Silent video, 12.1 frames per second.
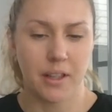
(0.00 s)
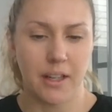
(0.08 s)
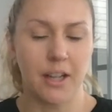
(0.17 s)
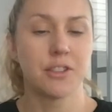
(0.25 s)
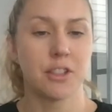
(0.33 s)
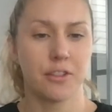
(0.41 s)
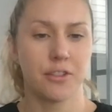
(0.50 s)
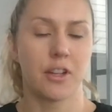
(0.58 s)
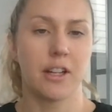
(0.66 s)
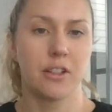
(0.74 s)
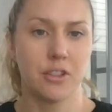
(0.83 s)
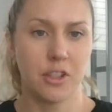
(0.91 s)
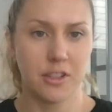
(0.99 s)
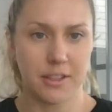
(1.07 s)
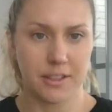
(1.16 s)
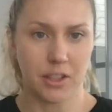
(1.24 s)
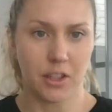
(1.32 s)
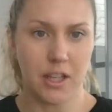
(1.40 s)
I also thought I could use
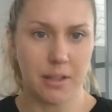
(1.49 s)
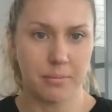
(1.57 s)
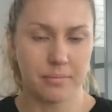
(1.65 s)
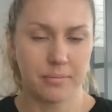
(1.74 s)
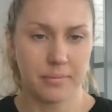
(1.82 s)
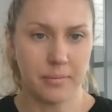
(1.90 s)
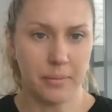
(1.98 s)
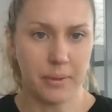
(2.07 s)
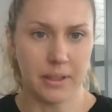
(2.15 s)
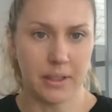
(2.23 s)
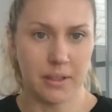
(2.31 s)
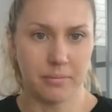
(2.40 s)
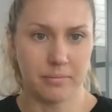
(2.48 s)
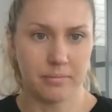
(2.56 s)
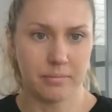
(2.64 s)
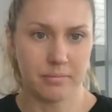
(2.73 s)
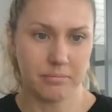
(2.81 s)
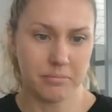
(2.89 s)
this time
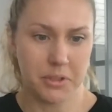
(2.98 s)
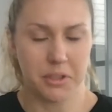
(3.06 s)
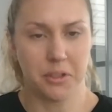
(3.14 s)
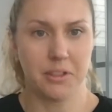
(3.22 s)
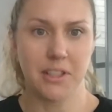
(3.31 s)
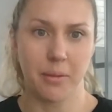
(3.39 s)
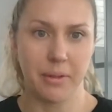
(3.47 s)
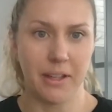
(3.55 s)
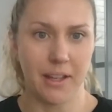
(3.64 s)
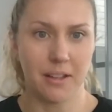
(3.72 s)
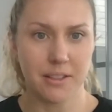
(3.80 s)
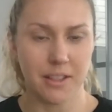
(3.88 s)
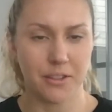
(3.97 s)
to do something else.